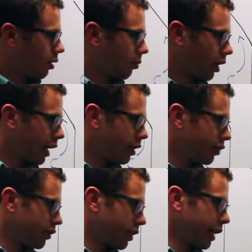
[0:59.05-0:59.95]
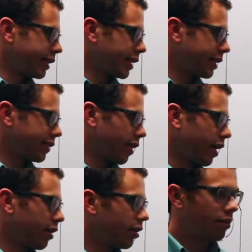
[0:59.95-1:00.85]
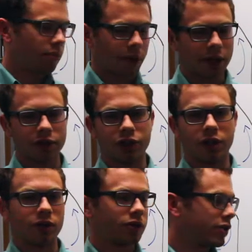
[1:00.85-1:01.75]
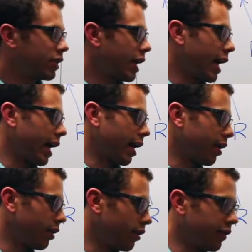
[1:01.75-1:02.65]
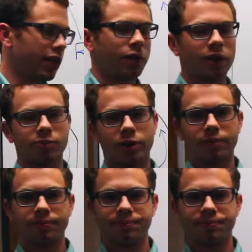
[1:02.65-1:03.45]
Mark Andrews on the inside slot, Michael Jones, and D.D. Westbrook.